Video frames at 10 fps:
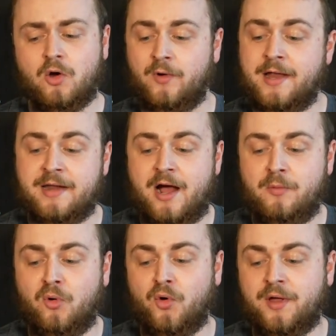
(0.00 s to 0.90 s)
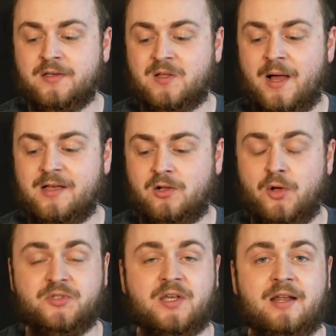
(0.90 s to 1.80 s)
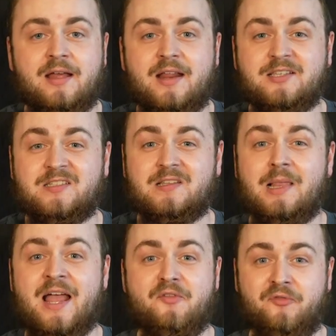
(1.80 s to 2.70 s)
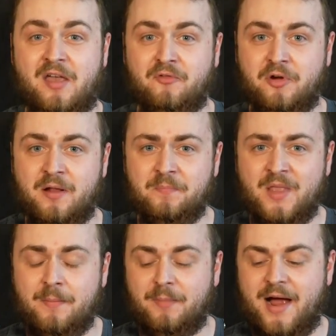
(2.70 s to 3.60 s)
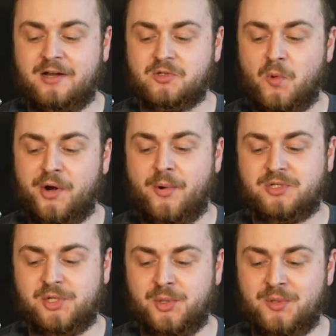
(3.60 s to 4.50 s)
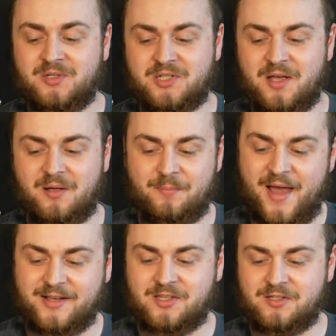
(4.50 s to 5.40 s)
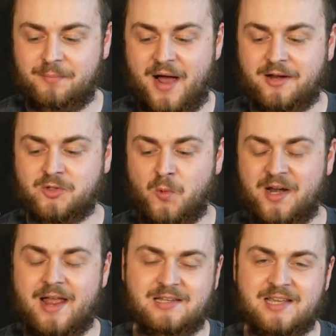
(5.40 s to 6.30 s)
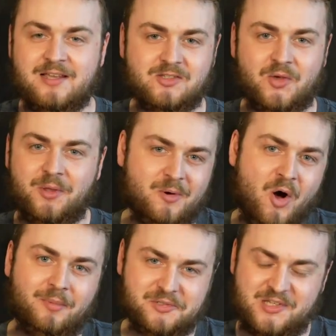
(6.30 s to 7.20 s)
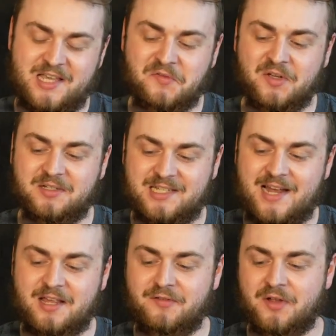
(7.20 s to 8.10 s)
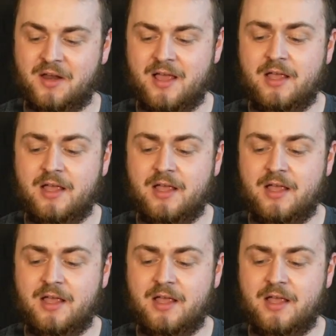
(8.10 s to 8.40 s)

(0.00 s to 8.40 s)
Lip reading: Right now, Poirier is closing in at a slight favorite, minus 102 to Max's minus 118. So they're almost even, dead even.